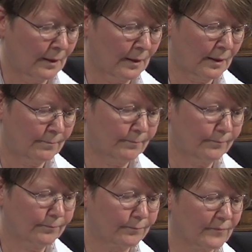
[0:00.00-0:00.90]
The
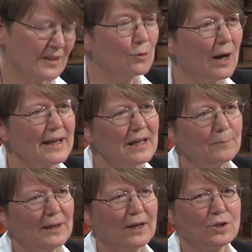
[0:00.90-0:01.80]

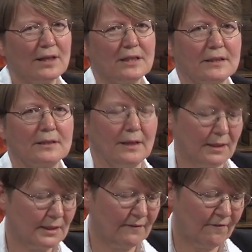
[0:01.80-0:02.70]
IAPH has
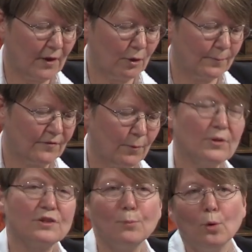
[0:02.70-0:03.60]
developed from
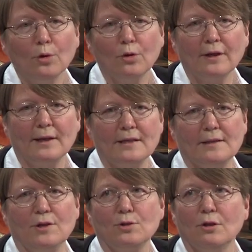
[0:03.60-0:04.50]
a small
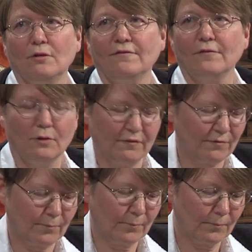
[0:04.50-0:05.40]
organization of